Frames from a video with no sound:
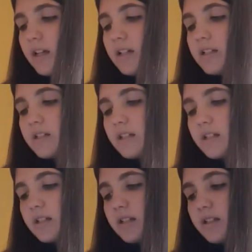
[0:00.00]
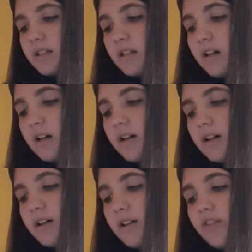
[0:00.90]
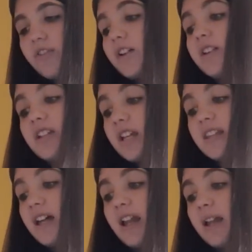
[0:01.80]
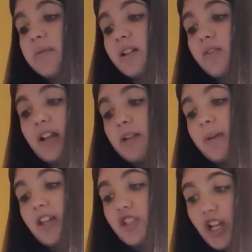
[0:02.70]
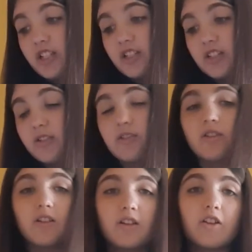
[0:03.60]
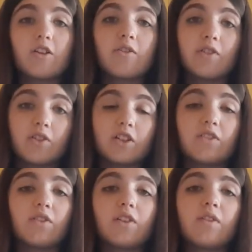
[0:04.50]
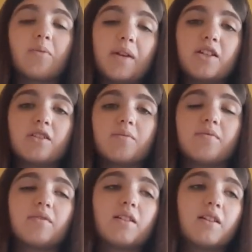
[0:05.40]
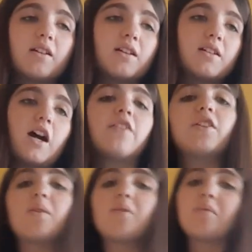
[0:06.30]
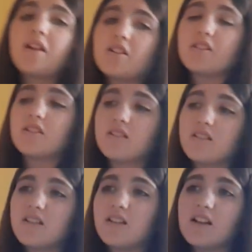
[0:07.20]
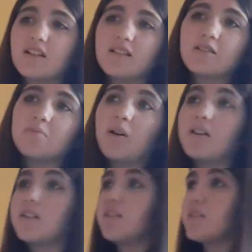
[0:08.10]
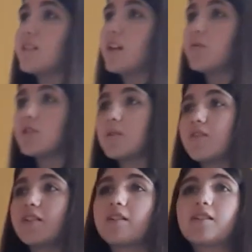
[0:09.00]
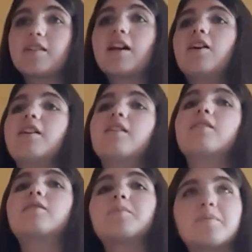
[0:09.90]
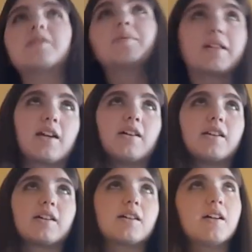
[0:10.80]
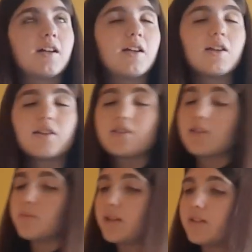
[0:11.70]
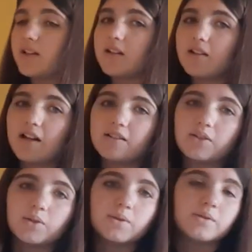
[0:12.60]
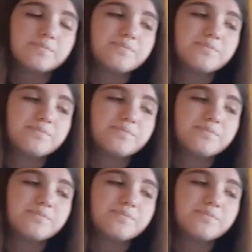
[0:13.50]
She fulfilled the needs that had been created by the changes resulting from the Reformation. After the Reformation, England's political scene was a bit chaotic. So Mary had to